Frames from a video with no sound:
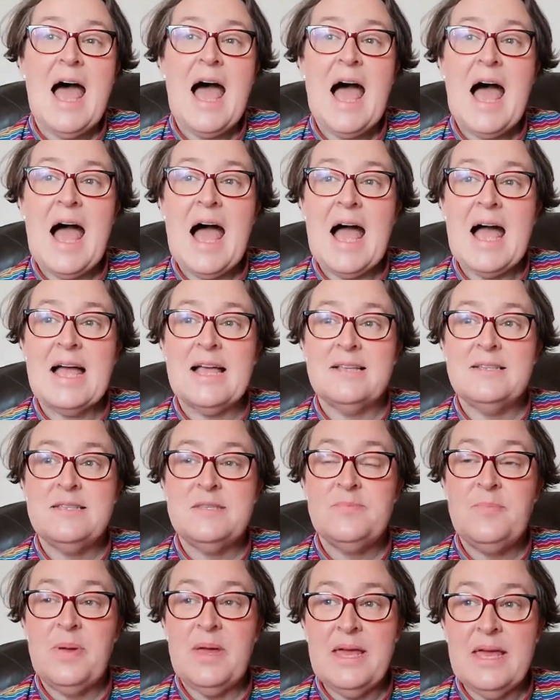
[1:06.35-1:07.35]
and
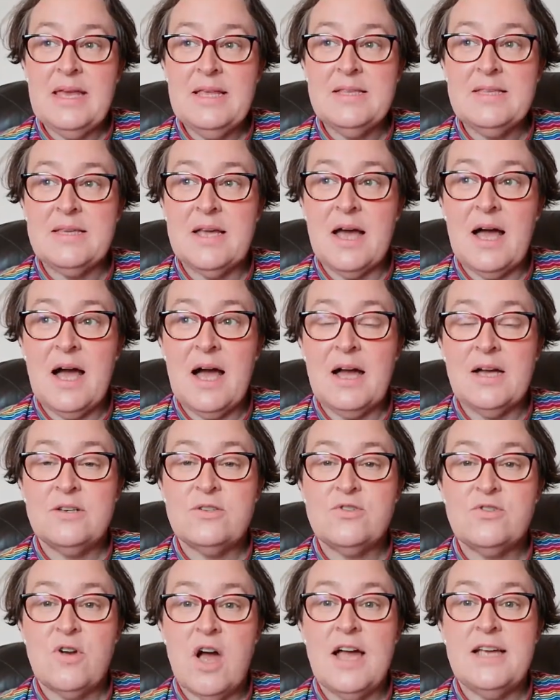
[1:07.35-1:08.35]
Peter
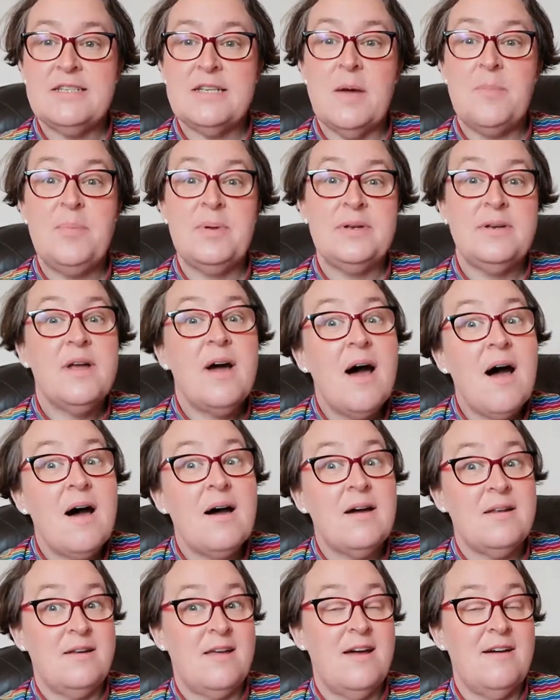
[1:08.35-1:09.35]
tried a
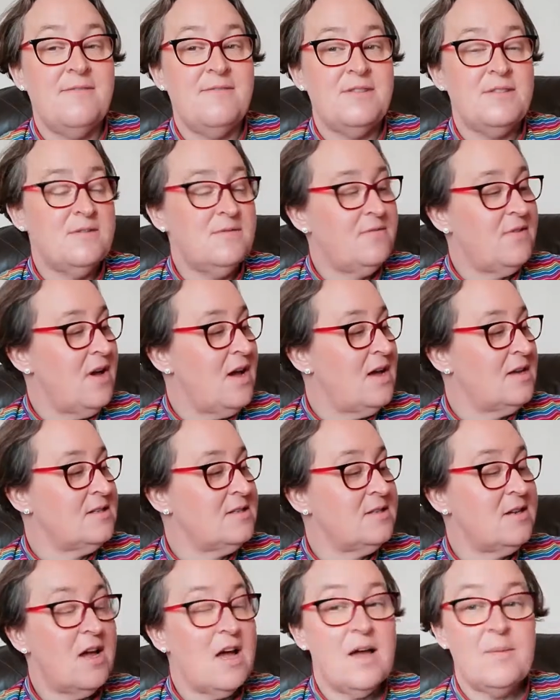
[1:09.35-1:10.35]
banana for the
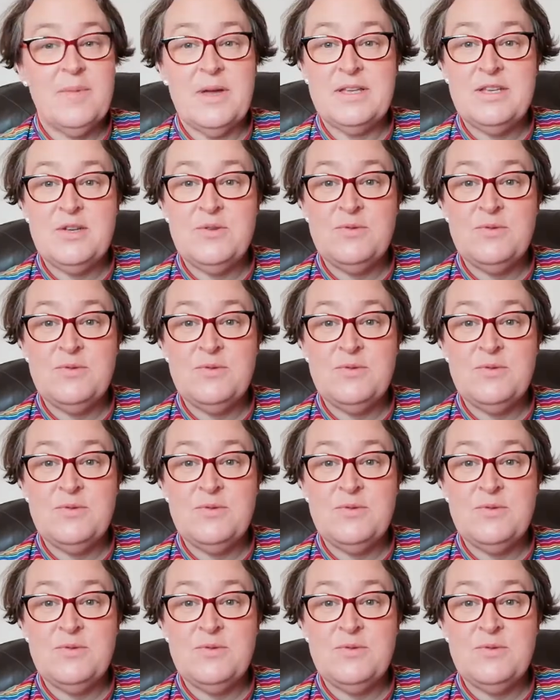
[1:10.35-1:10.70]
first time and